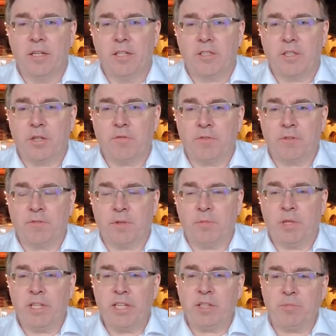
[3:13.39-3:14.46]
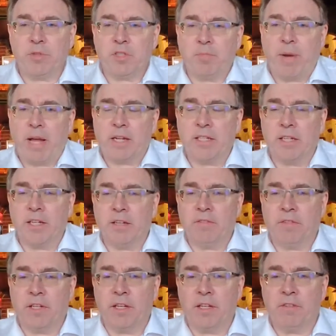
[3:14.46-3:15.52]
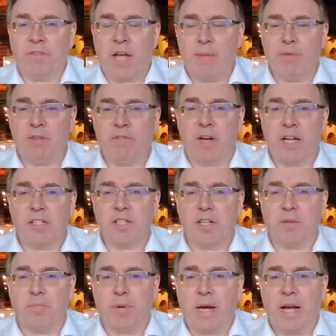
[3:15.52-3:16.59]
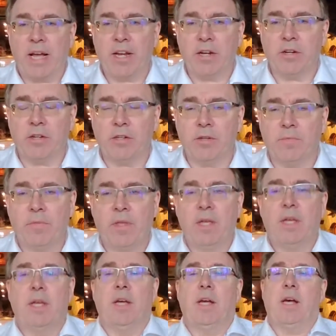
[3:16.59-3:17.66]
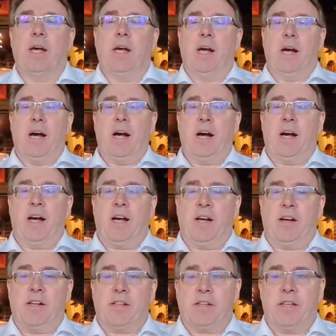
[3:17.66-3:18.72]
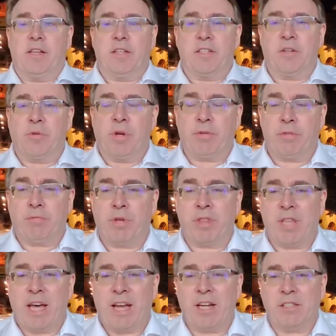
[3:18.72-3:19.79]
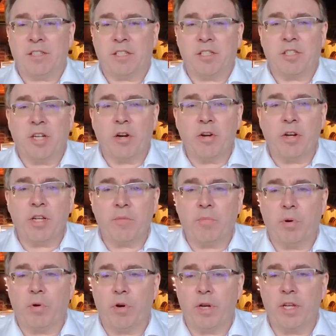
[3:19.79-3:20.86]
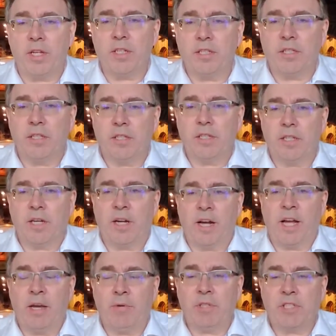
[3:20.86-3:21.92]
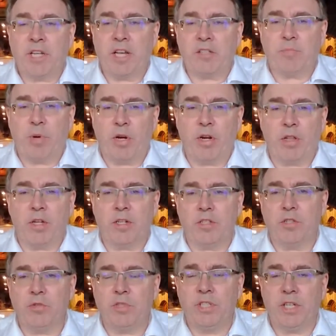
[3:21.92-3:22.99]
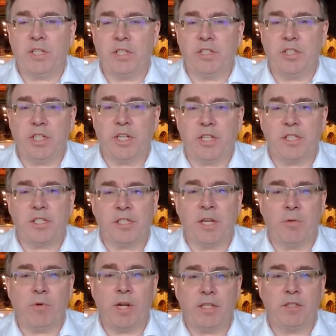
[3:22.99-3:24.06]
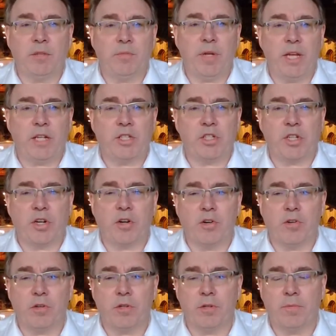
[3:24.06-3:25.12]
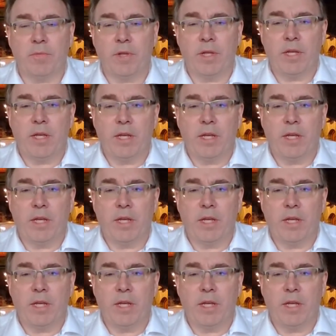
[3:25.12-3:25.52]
So from a legal perspective, and if I'm advising a buyer, with that as a starting point, I always say as part of their due diligence, they want to make sure